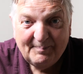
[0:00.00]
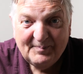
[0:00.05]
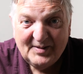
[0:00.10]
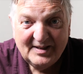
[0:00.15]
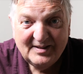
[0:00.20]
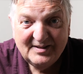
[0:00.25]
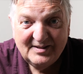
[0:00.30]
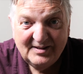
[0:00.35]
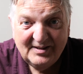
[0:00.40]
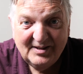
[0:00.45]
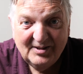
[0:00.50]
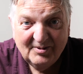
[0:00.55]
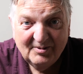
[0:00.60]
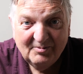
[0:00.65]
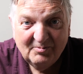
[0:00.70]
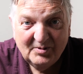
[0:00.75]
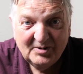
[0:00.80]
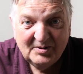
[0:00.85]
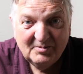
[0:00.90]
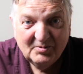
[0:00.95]
it's you know
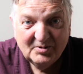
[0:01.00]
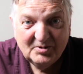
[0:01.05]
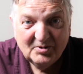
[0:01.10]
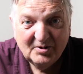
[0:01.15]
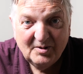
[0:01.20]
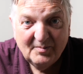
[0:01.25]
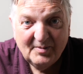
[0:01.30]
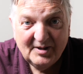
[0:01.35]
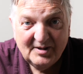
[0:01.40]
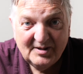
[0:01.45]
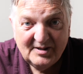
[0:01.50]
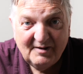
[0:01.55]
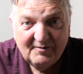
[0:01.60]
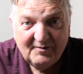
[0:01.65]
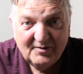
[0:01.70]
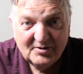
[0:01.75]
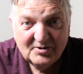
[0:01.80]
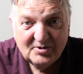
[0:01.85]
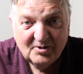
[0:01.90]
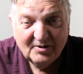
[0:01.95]
we're, we're, talking about a
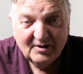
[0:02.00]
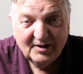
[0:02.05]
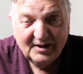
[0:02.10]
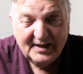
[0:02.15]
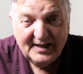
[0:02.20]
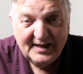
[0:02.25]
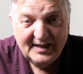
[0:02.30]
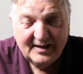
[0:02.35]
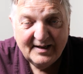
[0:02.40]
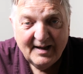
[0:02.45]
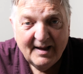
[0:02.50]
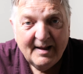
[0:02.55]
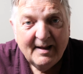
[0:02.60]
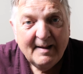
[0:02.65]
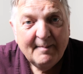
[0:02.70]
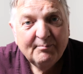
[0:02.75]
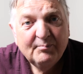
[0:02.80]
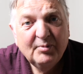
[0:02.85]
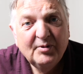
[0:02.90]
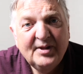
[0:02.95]
different sort of league
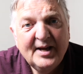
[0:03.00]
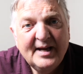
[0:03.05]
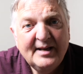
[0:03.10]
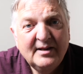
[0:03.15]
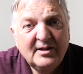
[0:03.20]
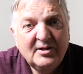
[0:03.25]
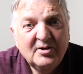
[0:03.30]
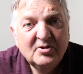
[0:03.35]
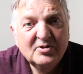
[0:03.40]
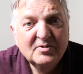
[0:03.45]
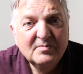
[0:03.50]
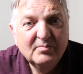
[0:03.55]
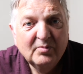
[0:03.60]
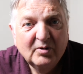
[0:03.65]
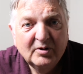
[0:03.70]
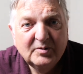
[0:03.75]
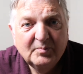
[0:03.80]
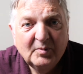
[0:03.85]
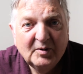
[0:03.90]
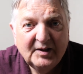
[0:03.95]
but then they're using
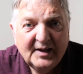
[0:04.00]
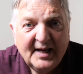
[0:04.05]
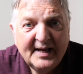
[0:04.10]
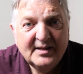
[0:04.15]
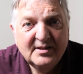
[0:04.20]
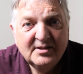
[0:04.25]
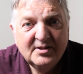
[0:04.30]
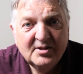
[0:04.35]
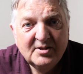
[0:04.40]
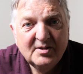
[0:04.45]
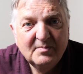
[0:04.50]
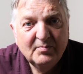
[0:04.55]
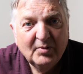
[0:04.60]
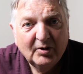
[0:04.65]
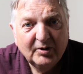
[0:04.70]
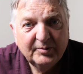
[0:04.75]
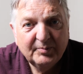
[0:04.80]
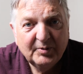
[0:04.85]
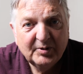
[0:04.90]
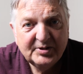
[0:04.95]
multiple lenses and
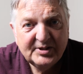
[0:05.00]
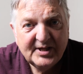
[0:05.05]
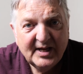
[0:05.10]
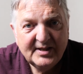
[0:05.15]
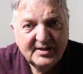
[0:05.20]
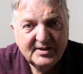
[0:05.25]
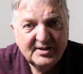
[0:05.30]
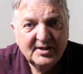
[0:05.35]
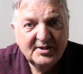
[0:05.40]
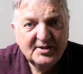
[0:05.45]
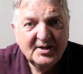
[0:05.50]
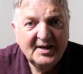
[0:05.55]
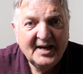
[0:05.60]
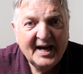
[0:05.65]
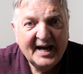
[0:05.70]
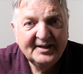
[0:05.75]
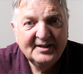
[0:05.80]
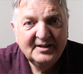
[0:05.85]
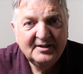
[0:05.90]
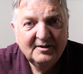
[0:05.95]
multiple sensors and
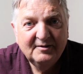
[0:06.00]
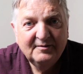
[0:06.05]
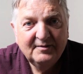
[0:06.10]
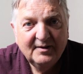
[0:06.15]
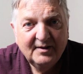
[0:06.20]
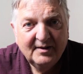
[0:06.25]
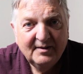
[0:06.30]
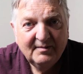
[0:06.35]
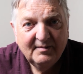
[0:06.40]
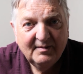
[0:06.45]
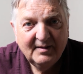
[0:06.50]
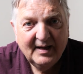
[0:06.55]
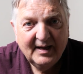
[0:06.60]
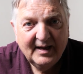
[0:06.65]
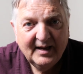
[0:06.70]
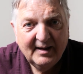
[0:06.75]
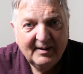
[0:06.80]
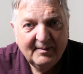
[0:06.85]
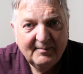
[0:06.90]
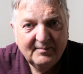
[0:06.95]
additive
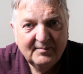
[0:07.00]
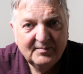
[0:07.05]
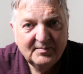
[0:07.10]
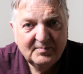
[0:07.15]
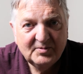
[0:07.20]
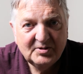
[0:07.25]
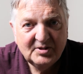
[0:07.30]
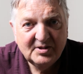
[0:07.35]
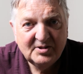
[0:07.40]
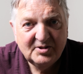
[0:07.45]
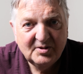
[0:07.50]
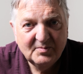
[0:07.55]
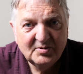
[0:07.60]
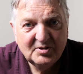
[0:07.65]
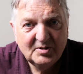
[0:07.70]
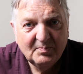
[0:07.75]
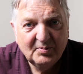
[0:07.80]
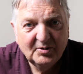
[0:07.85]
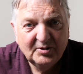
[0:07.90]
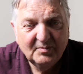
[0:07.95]
um, systems
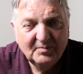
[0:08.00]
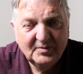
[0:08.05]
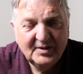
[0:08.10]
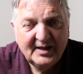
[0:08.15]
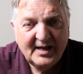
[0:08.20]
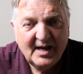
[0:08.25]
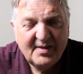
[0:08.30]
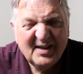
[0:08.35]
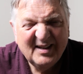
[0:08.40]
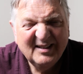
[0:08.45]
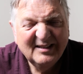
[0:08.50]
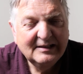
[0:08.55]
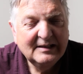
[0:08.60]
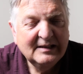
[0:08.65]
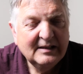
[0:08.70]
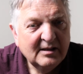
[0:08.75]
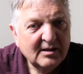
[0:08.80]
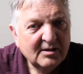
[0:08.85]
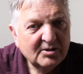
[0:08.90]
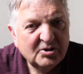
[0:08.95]
to put them together
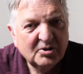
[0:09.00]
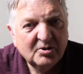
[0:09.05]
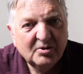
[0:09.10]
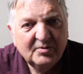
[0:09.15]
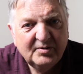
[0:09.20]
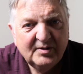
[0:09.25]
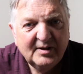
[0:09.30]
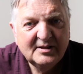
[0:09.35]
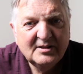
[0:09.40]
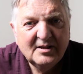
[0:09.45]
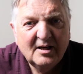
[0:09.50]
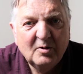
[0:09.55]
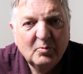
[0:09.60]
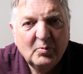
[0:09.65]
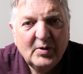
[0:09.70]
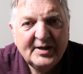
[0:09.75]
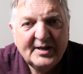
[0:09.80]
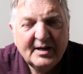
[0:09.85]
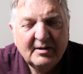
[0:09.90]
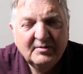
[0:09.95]
so it's a little
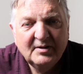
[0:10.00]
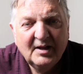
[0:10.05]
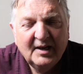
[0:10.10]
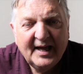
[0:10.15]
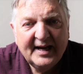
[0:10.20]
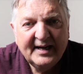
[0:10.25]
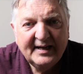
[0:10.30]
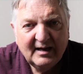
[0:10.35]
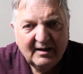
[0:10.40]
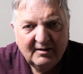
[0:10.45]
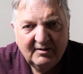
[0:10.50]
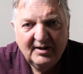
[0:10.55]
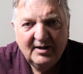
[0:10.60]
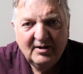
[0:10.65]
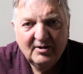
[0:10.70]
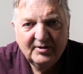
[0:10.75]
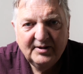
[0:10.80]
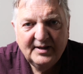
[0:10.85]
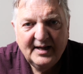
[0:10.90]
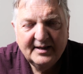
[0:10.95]
way down the line i
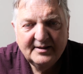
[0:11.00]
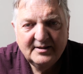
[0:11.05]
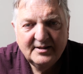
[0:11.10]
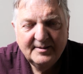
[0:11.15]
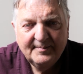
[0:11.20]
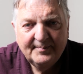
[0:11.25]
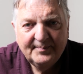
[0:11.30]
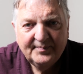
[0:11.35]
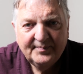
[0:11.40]
think on that